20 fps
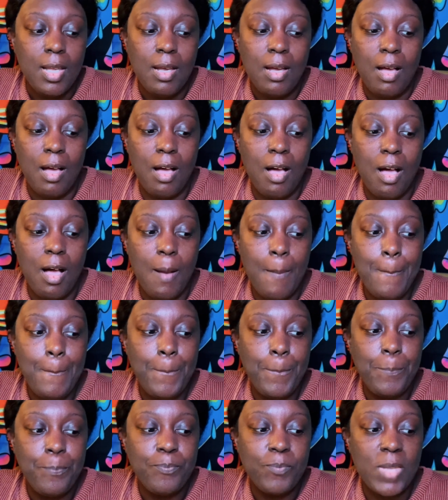
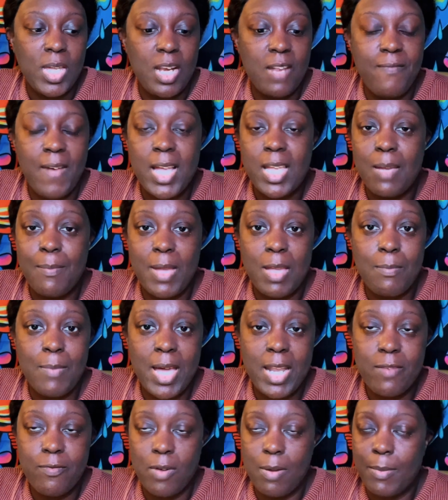And if I can make
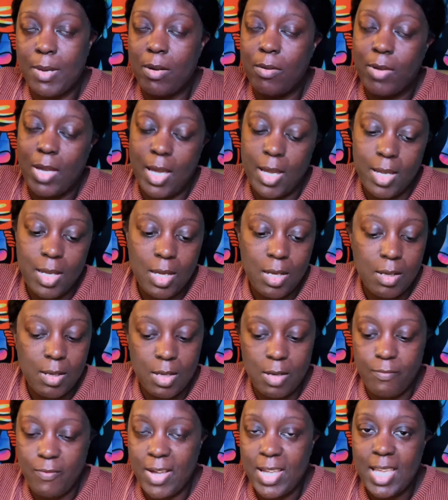money from it, okay.
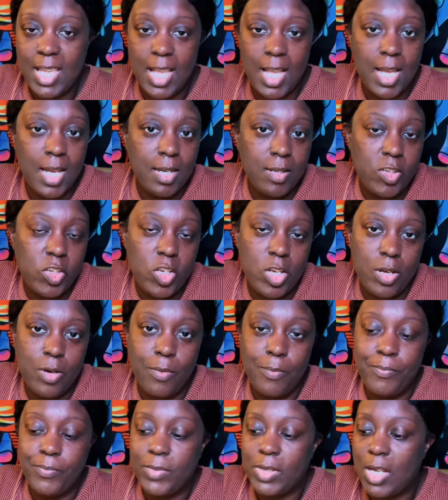If I can't, you
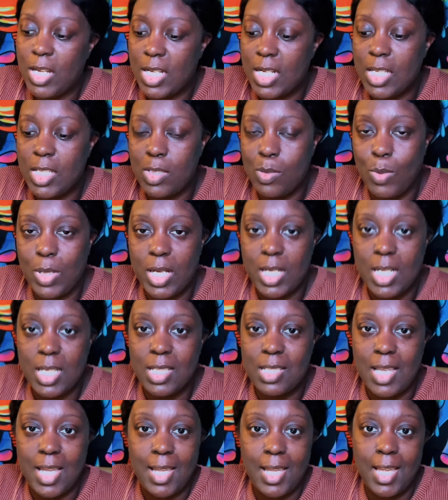know, it is what it
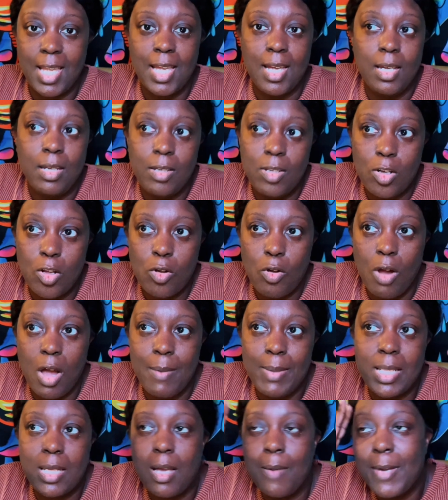is. I can't, you know, cry
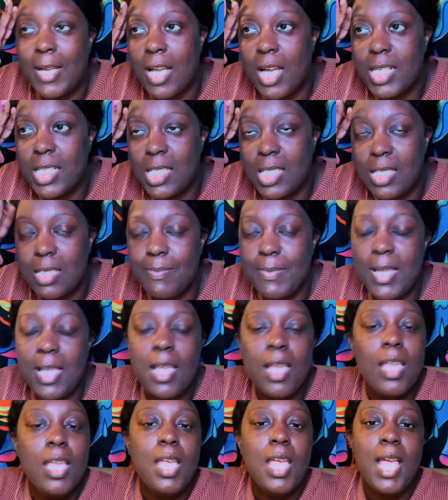like, oh my God, this is me.
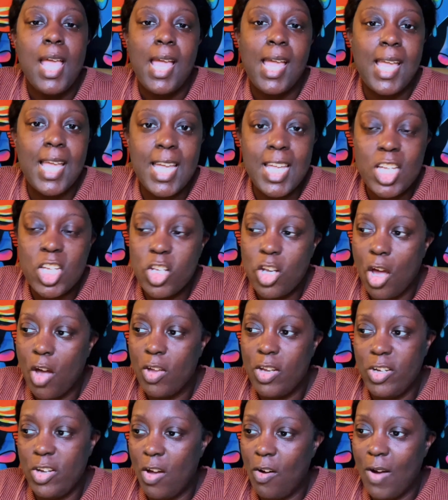And, you
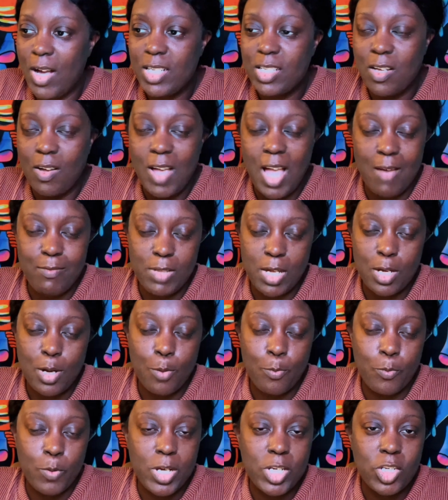know, no, I don't have like
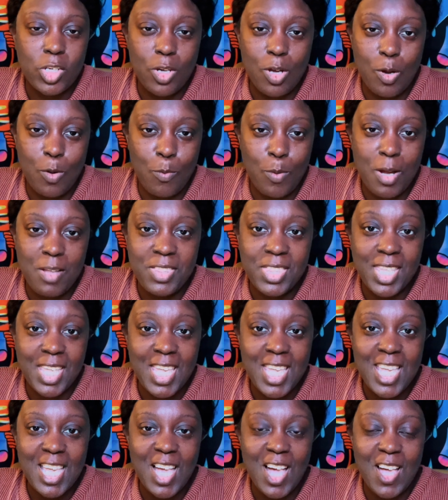a rich or
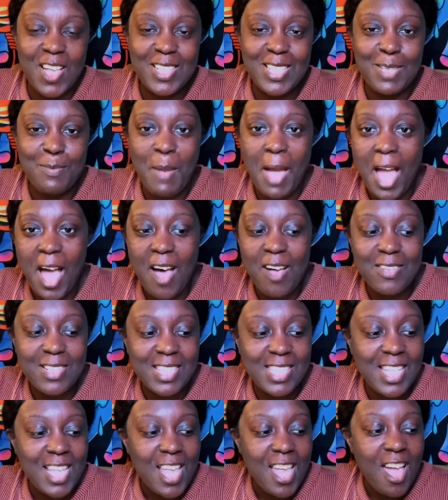wealthy
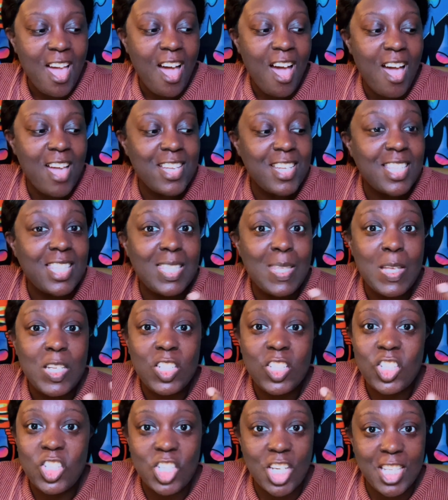spouse. It's
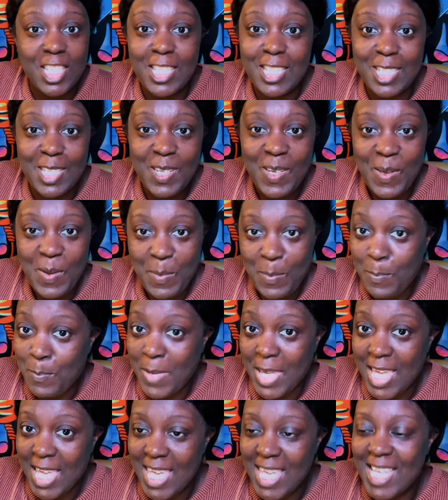just
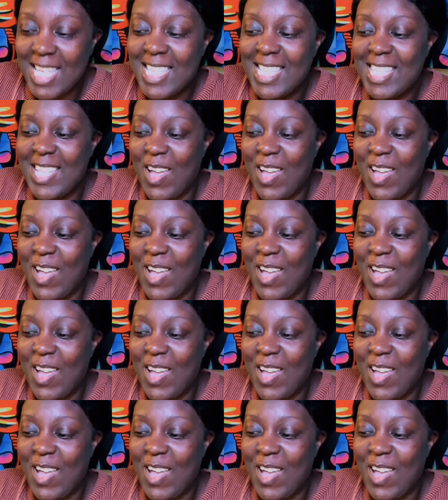me.